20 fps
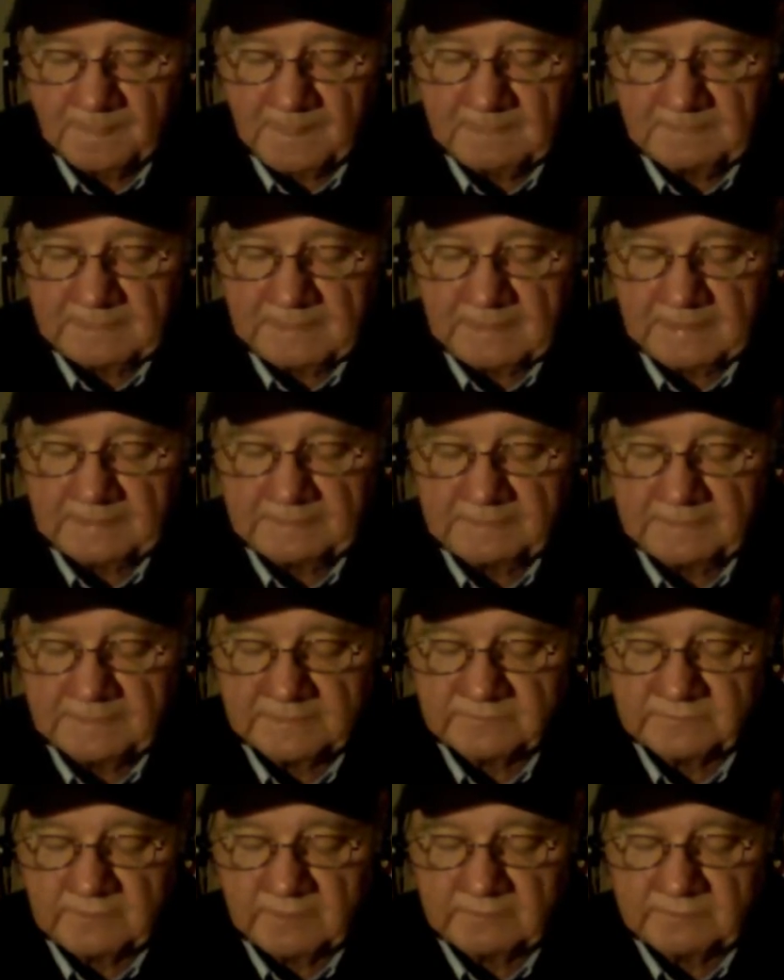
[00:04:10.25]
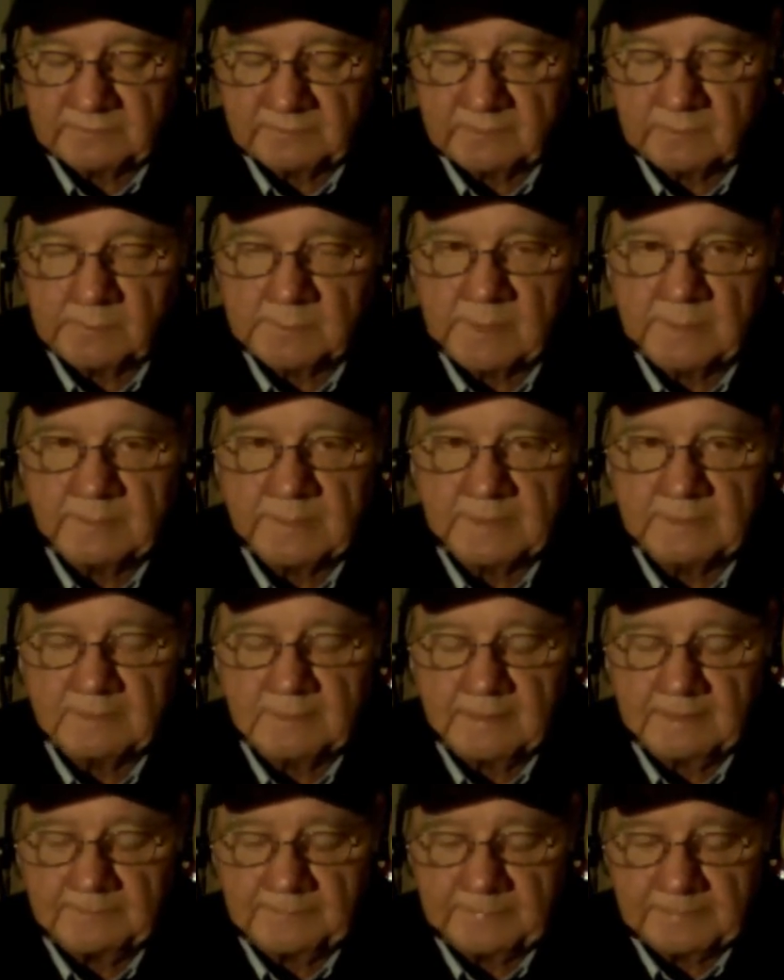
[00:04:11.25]
Contest entry will be my
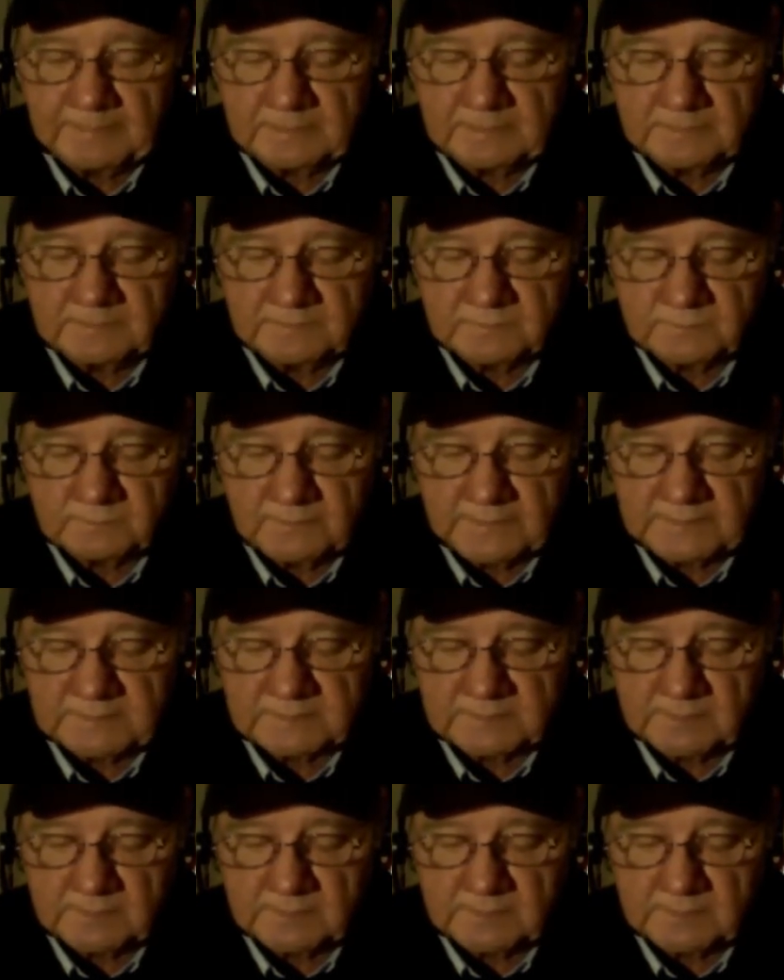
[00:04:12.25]
top pick in this race,